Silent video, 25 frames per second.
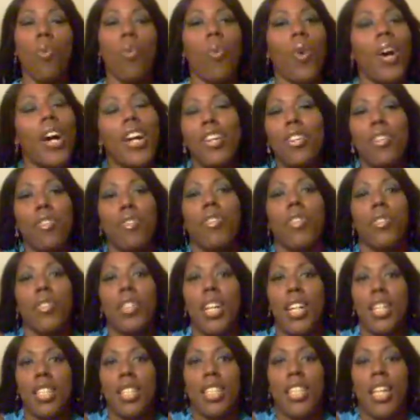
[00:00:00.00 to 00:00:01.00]
wonderful
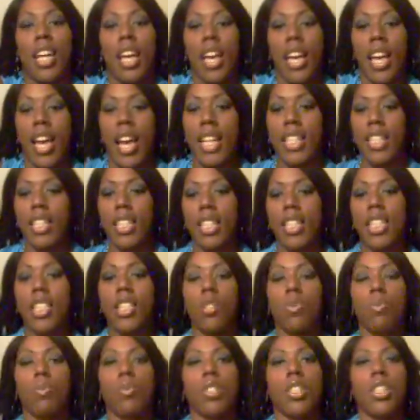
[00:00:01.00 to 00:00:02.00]
day today as it
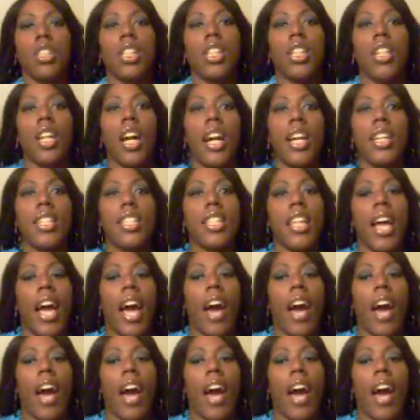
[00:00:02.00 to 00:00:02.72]
is really nice